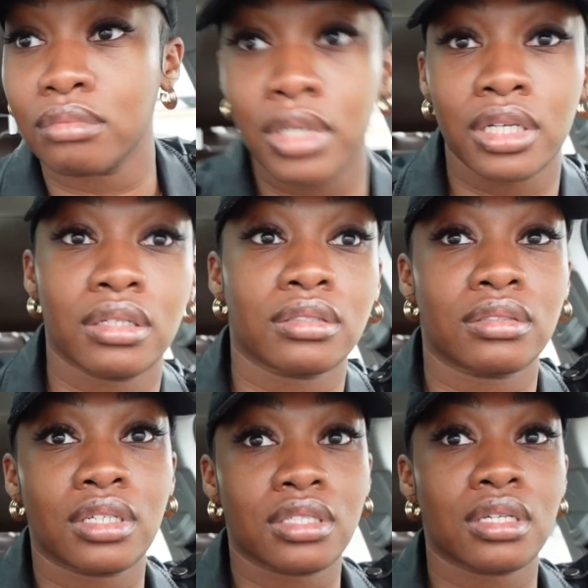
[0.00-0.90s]
Maya,
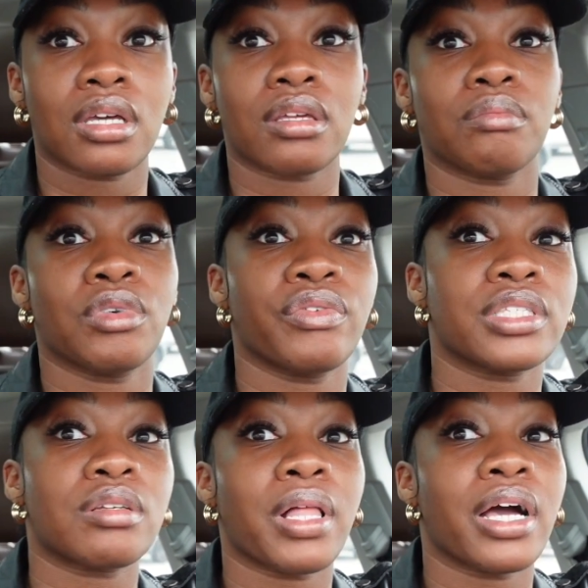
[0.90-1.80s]
get it together. Moving
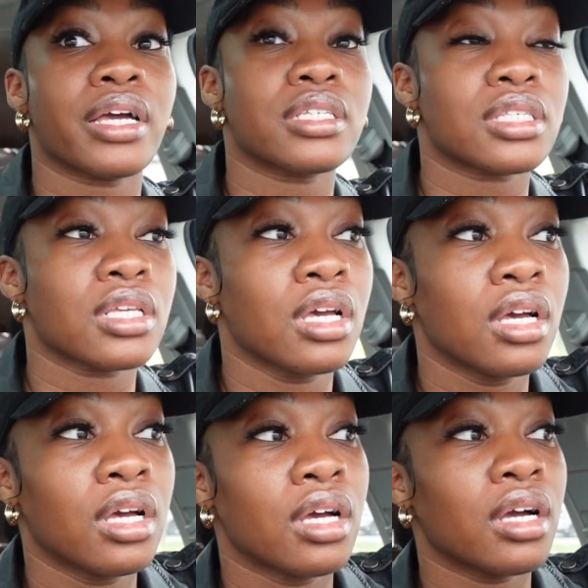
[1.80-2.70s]
supplies.
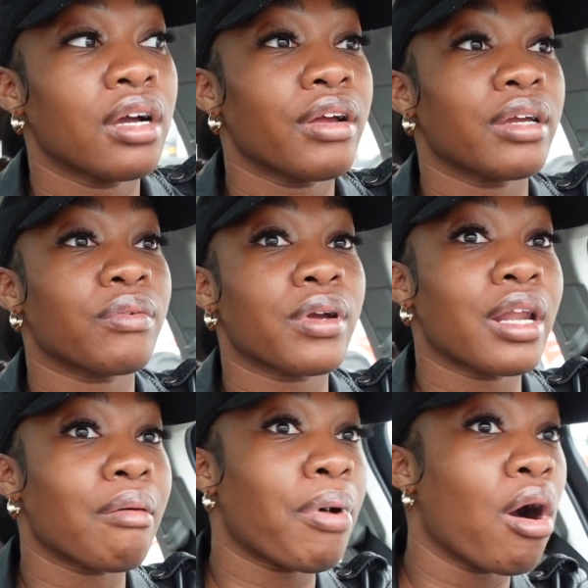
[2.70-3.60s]
All right, where can
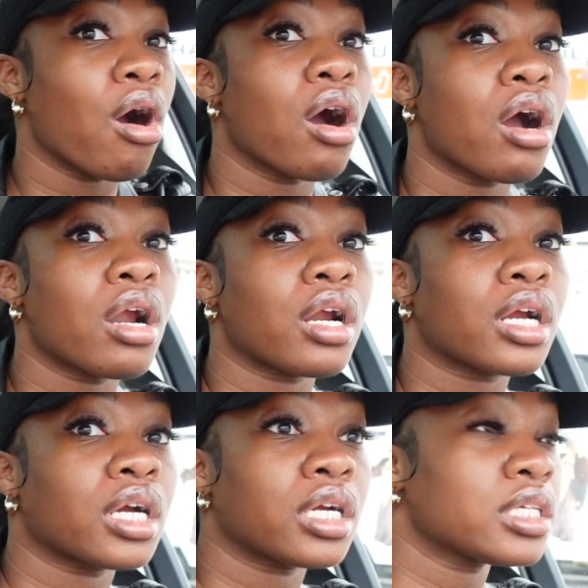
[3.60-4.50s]
I park
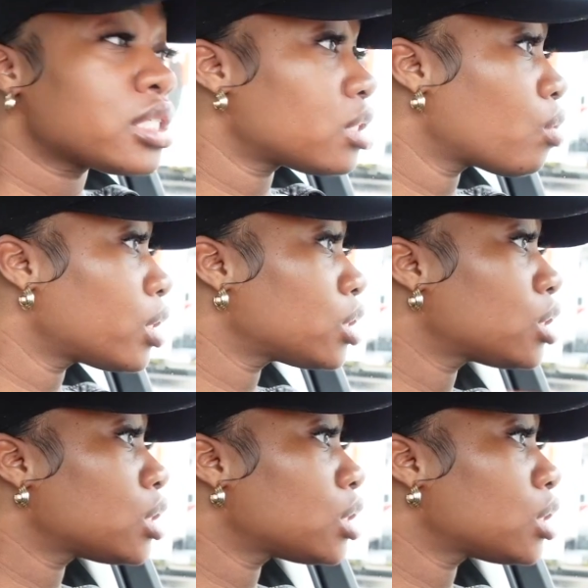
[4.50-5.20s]
is the question.